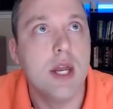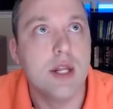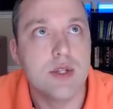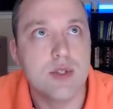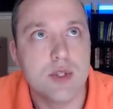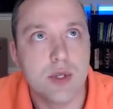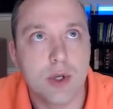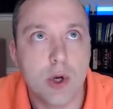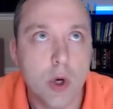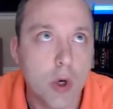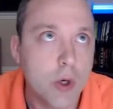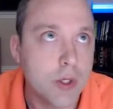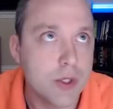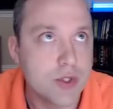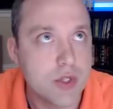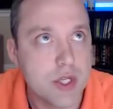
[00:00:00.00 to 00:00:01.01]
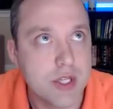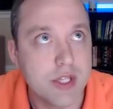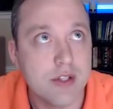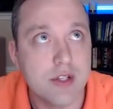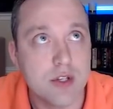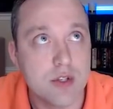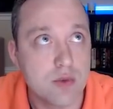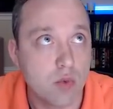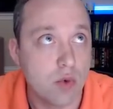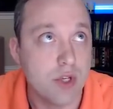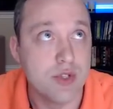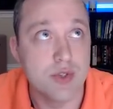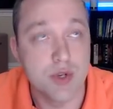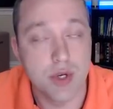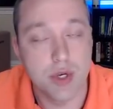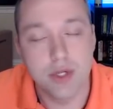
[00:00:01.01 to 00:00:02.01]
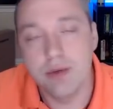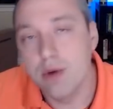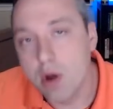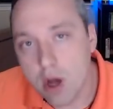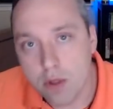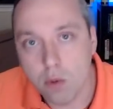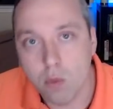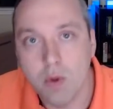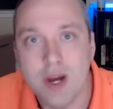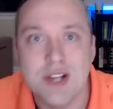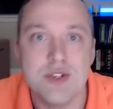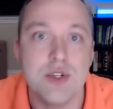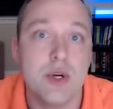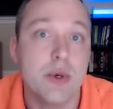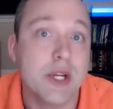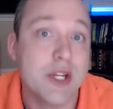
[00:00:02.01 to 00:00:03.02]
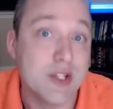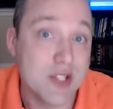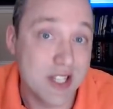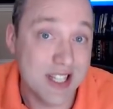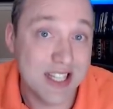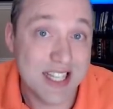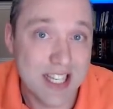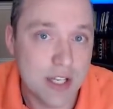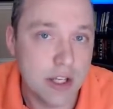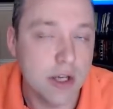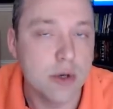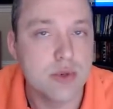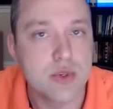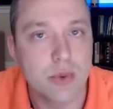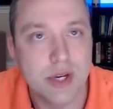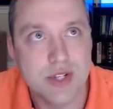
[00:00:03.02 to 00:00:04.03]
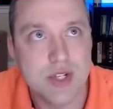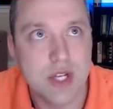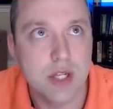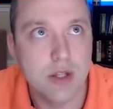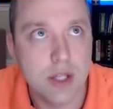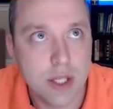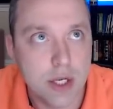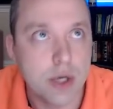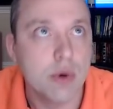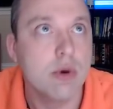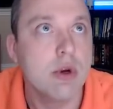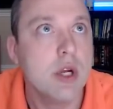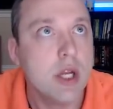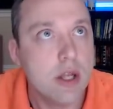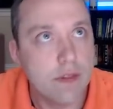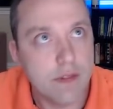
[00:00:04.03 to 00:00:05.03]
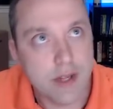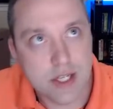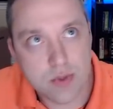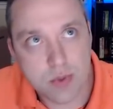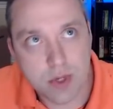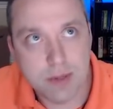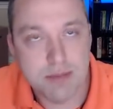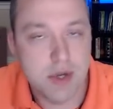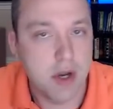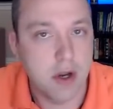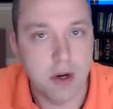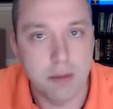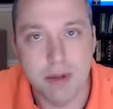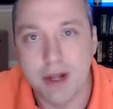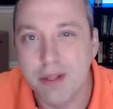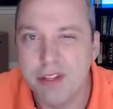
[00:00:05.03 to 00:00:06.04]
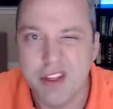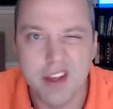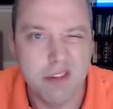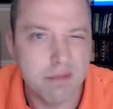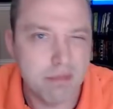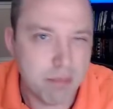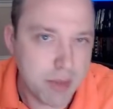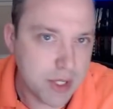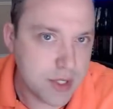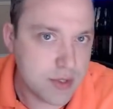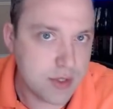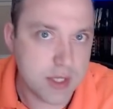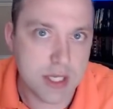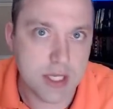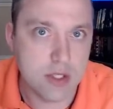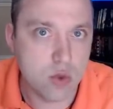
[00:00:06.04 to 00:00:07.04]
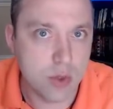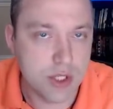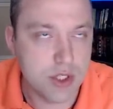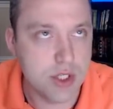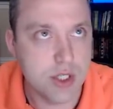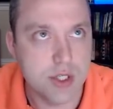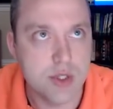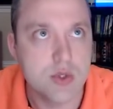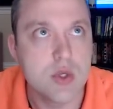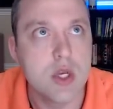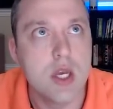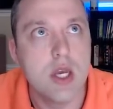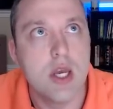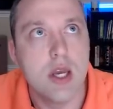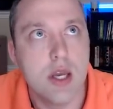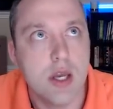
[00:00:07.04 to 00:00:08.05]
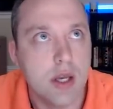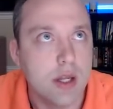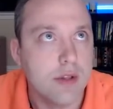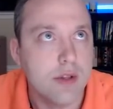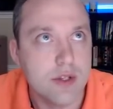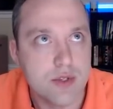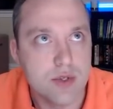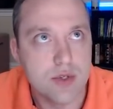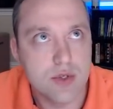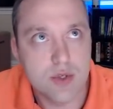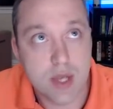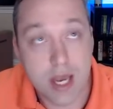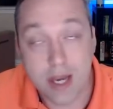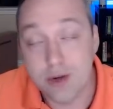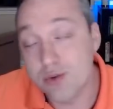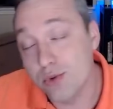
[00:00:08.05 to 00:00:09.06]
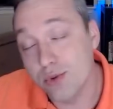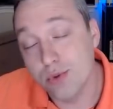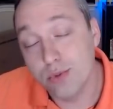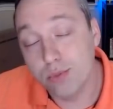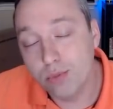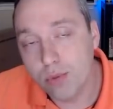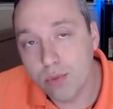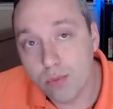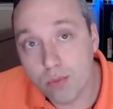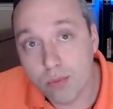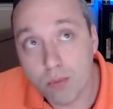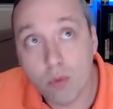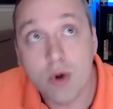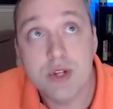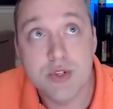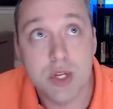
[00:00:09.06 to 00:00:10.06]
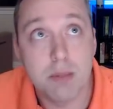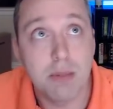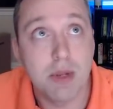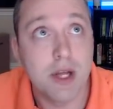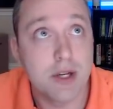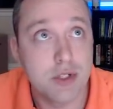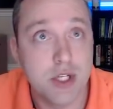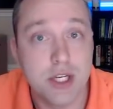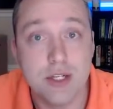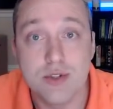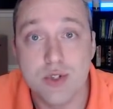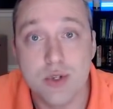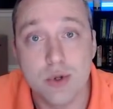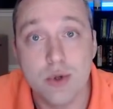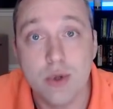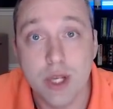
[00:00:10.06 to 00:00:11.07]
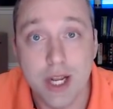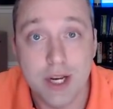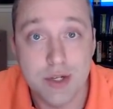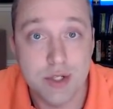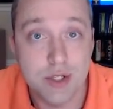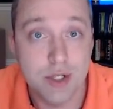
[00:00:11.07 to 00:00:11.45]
and it's the currency that this runs on, otherwise known as Lino. So when I say Lino, that's what I'm talking about. Think of bits like Twitch is. Uh, this is actual runs on a blockchain, so you can